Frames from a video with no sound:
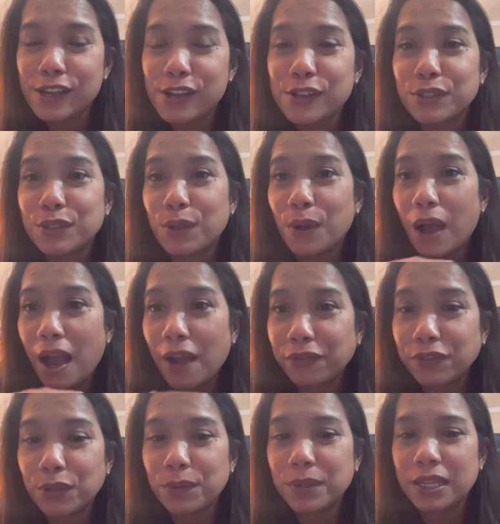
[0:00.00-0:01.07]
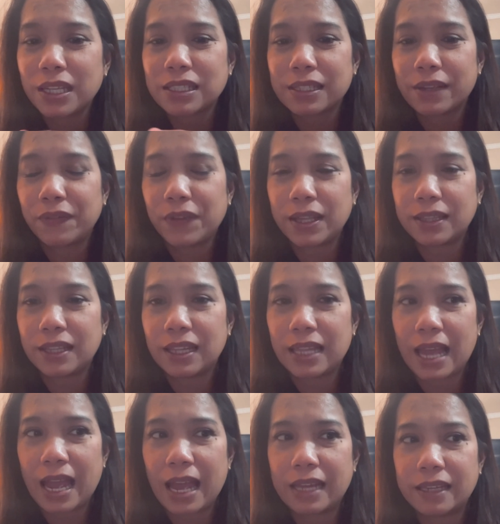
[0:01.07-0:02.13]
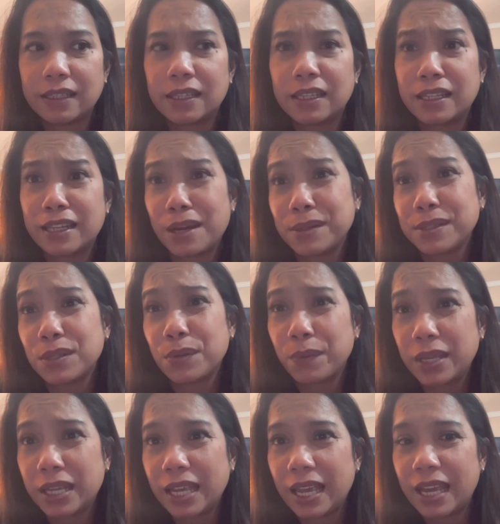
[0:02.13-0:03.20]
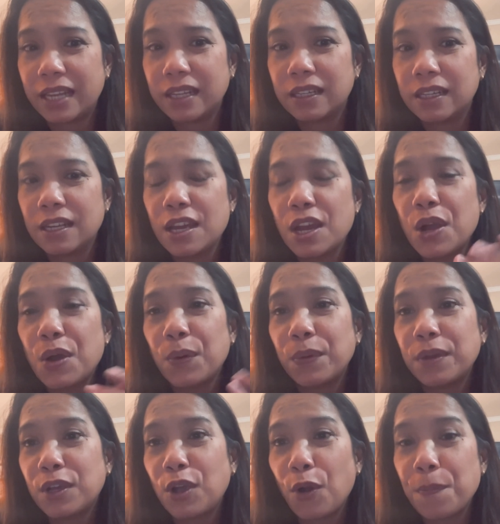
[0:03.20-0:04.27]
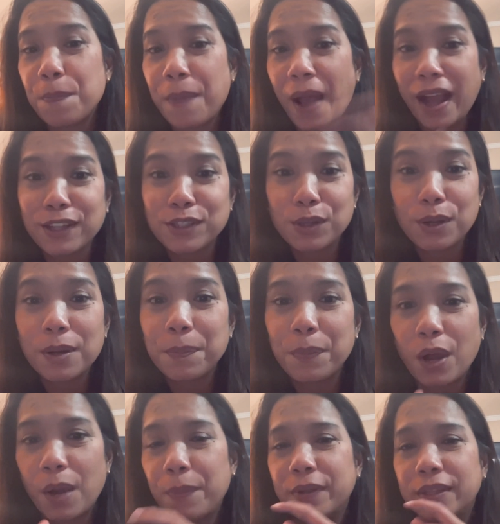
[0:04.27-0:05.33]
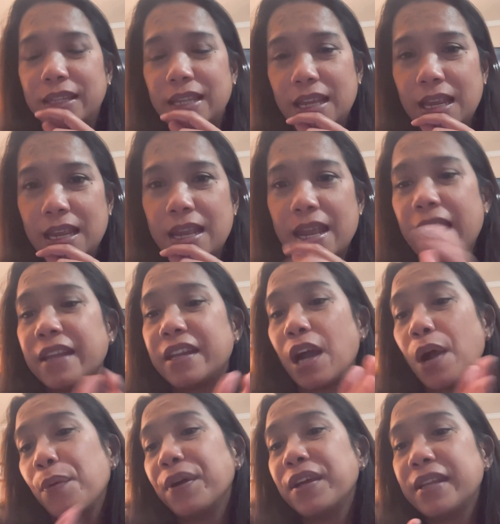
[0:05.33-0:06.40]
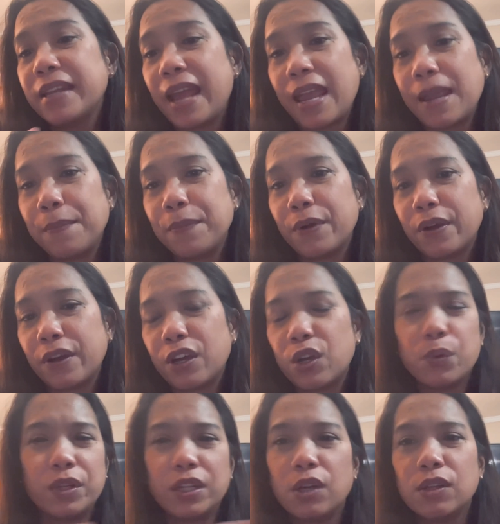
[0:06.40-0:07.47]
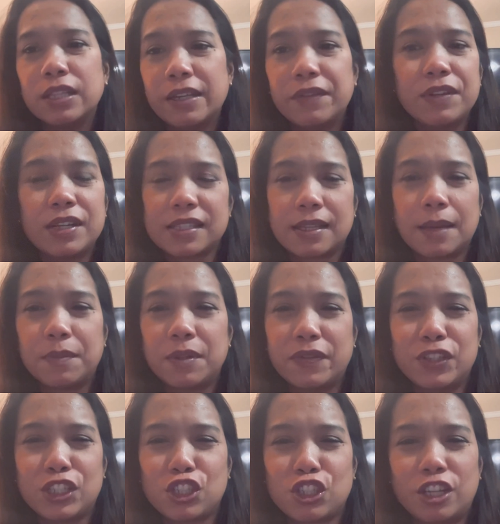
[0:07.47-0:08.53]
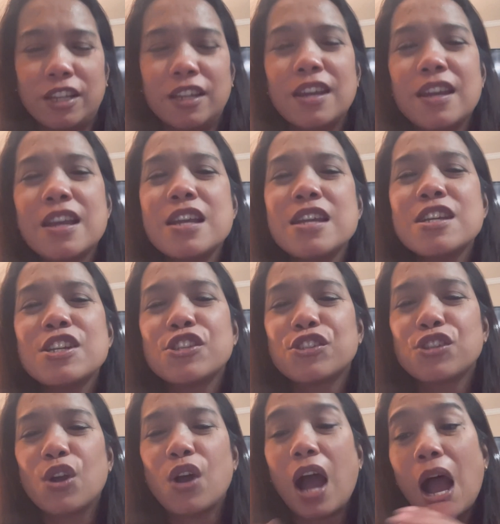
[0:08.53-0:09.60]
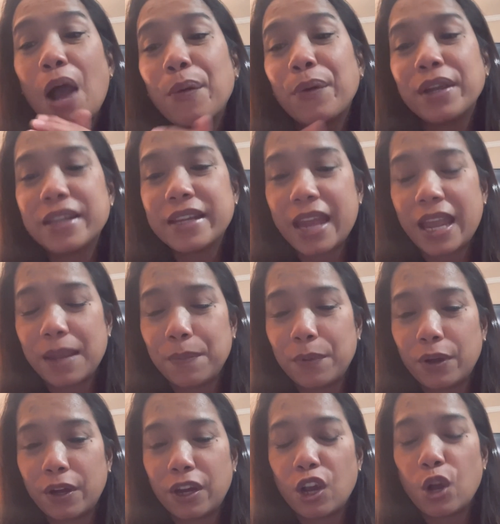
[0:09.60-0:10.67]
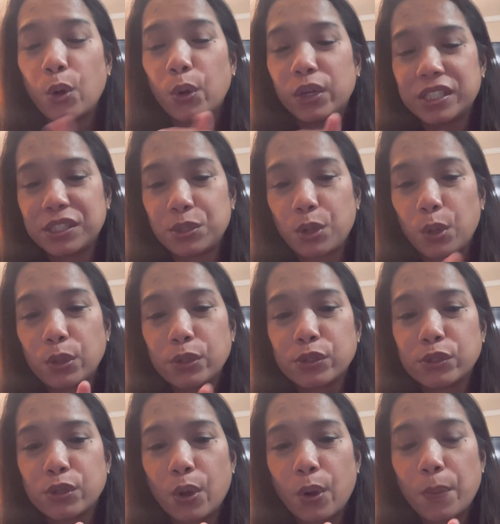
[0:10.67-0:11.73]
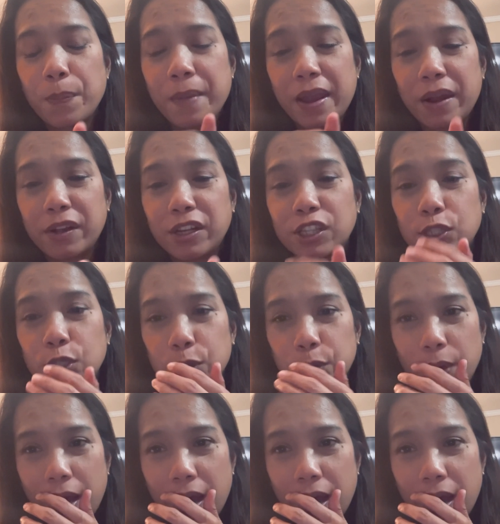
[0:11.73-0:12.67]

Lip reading: so after we excavate the land, that was a weekend, we go back to our property and our neighbor, we don't live in a subdivision. So our neighbor, who is also married to